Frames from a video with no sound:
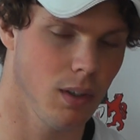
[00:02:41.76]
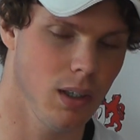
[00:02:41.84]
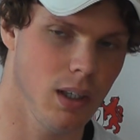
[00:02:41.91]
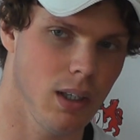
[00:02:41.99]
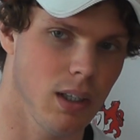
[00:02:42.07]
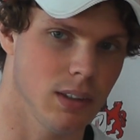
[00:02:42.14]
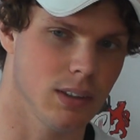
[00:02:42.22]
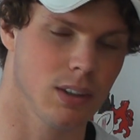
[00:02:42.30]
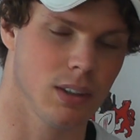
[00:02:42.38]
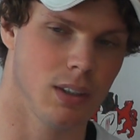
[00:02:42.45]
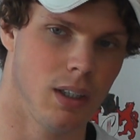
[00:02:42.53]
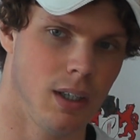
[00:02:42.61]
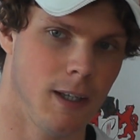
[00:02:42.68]

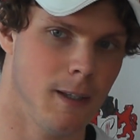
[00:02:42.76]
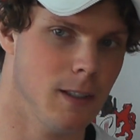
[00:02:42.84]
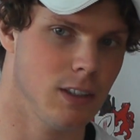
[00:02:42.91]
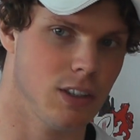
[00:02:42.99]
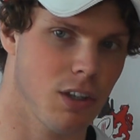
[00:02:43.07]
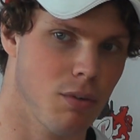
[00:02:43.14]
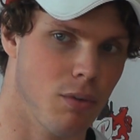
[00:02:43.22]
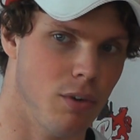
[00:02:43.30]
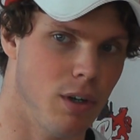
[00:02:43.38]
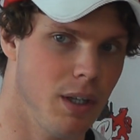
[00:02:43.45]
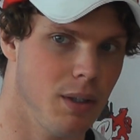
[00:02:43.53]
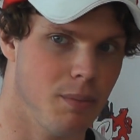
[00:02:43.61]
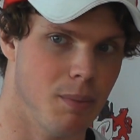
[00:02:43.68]
It's a tough one,
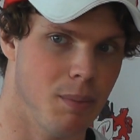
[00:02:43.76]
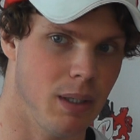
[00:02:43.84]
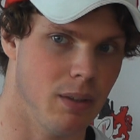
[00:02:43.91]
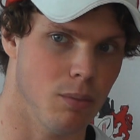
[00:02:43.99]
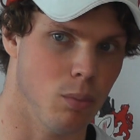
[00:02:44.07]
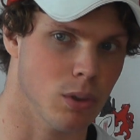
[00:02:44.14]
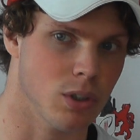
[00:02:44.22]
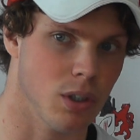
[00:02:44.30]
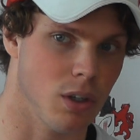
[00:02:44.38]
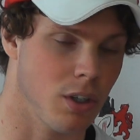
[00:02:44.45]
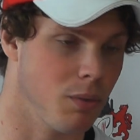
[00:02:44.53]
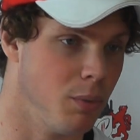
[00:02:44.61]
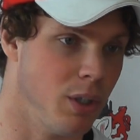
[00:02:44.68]
really. I mean,
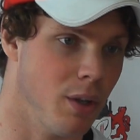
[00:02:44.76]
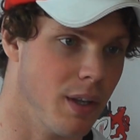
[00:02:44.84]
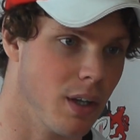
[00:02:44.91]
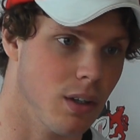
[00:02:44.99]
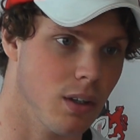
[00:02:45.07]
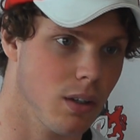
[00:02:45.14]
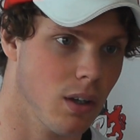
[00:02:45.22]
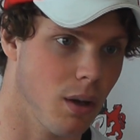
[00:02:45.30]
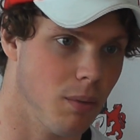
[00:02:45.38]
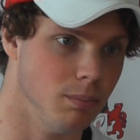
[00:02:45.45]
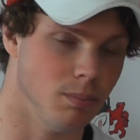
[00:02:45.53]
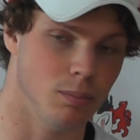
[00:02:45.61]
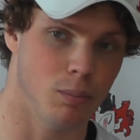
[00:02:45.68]
Wasps, we know they're going to
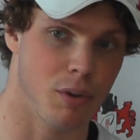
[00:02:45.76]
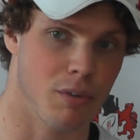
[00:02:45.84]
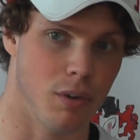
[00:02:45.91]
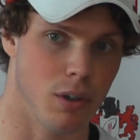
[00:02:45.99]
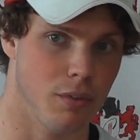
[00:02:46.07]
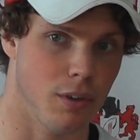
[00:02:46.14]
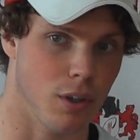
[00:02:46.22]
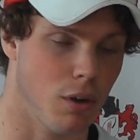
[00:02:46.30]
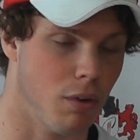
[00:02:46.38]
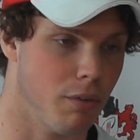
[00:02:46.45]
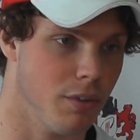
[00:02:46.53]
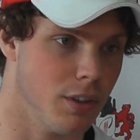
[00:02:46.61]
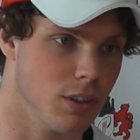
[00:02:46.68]
come with full of
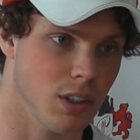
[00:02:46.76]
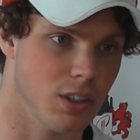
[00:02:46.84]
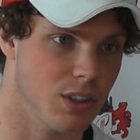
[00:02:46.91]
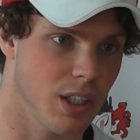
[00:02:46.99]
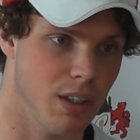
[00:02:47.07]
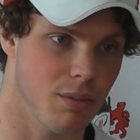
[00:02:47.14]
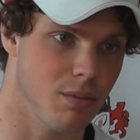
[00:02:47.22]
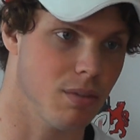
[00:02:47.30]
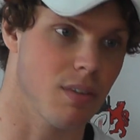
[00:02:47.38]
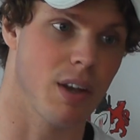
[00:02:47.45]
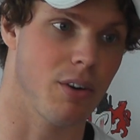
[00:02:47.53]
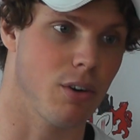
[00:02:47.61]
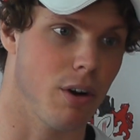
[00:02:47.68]
confidence, like you say, if
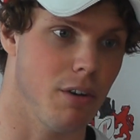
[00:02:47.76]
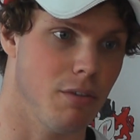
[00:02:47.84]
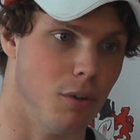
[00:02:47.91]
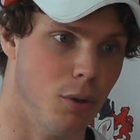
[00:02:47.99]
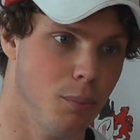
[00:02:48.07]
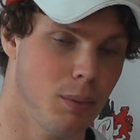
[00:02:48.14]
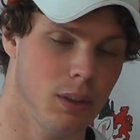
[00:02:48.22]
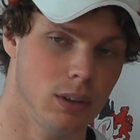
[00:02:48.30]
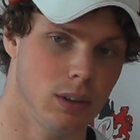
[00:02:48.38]
they're in great form.